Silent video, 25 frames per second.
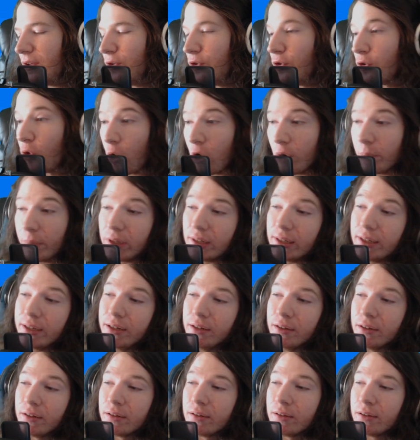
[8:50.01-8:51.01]

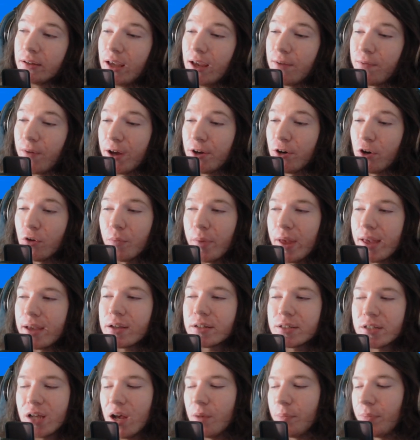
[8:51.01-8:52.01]
Normally, if I don't make
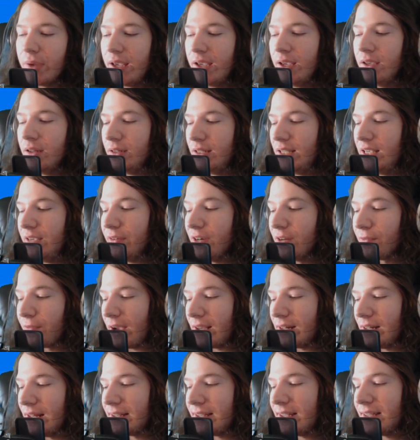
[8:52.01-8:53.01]
a top eight, even if
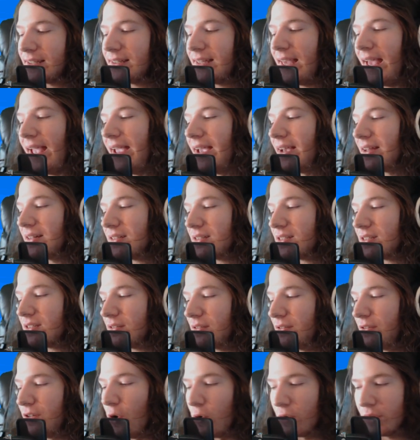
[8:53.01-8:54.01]
I like can't
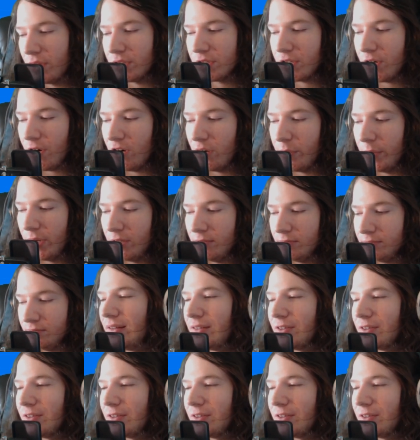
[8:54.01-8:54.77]
go to the tournament,